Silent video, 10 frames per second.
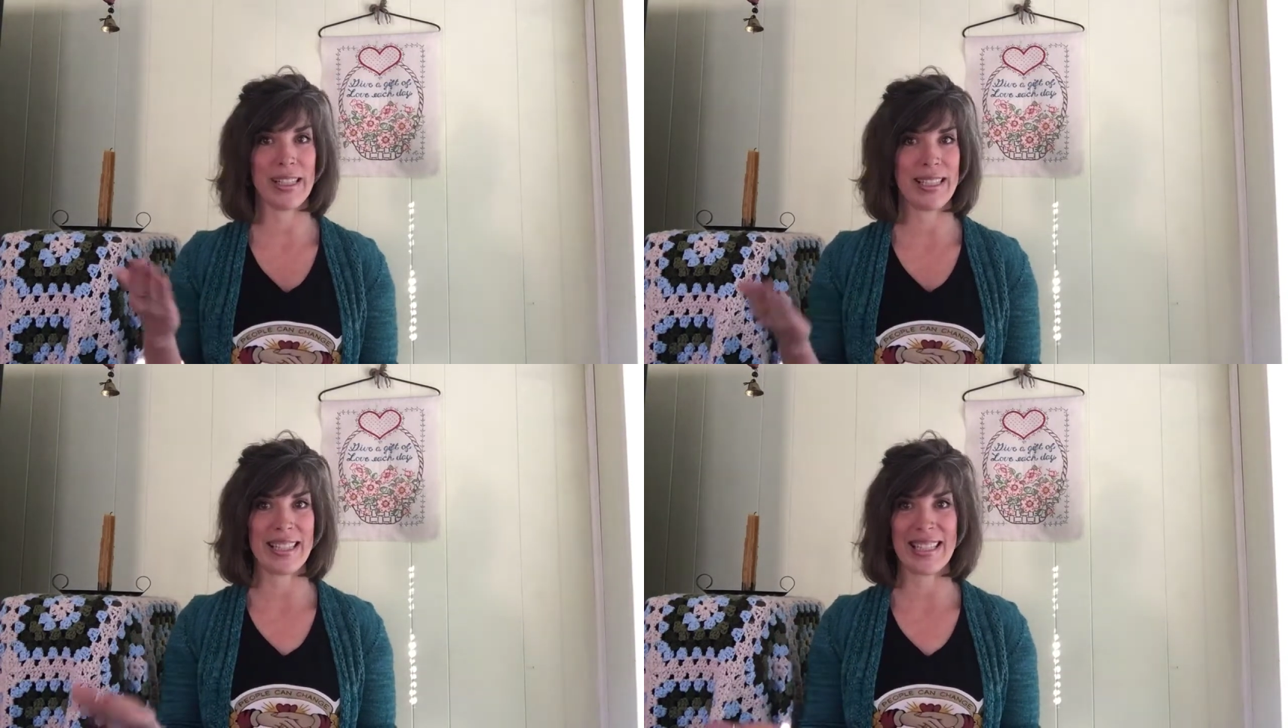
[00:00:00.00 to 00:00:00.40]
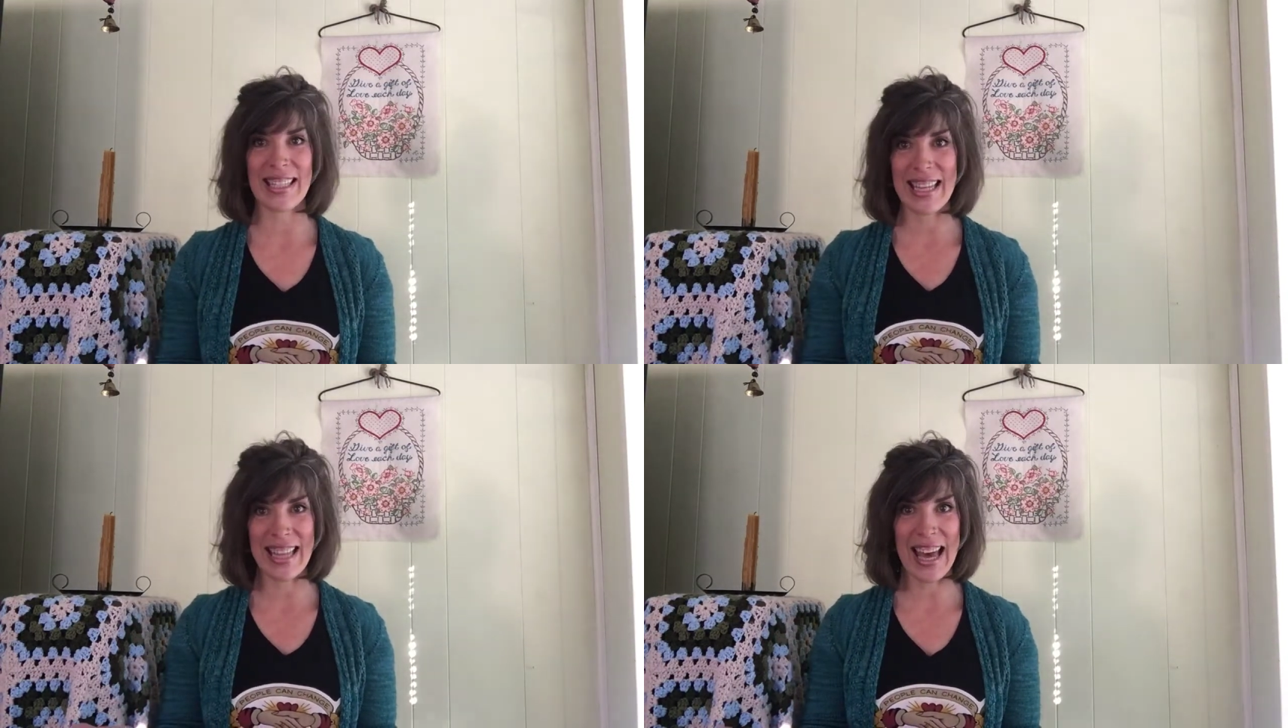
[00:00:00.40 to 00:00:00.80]
couldn't
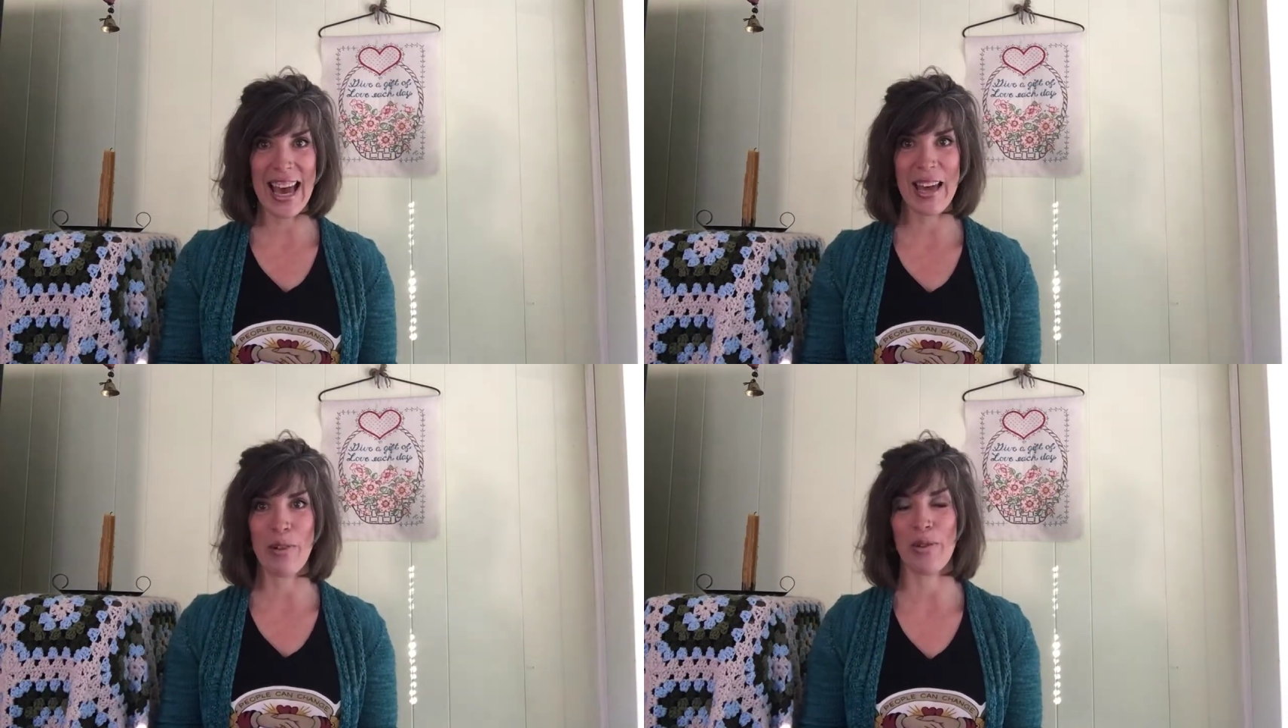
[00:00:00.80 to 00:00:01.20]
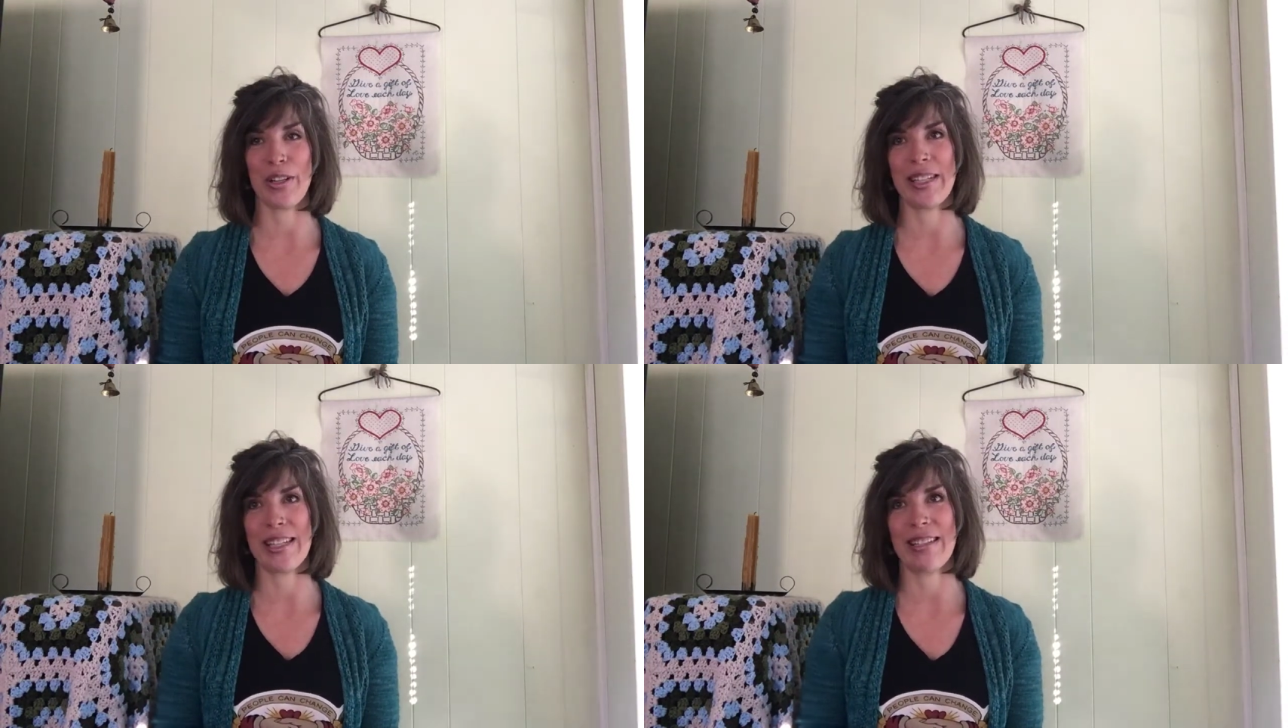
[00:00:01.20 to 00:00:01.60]
see that
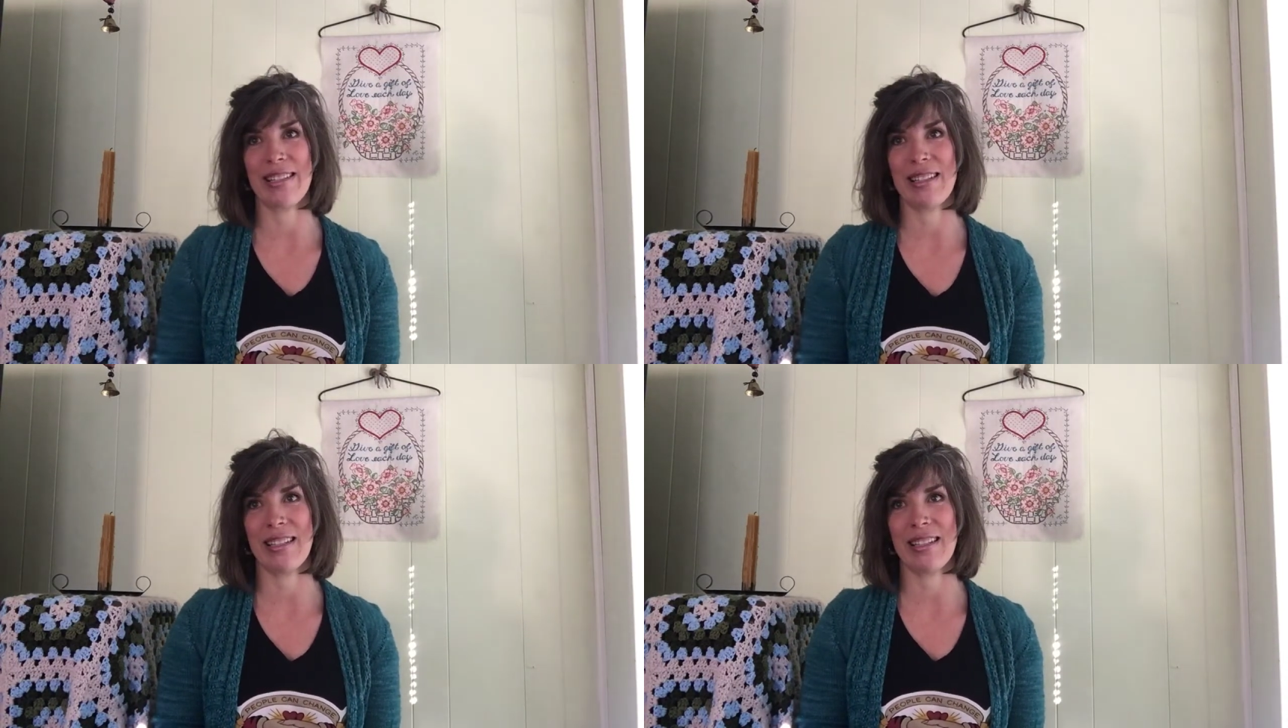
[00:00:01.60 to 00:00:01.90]
or didn't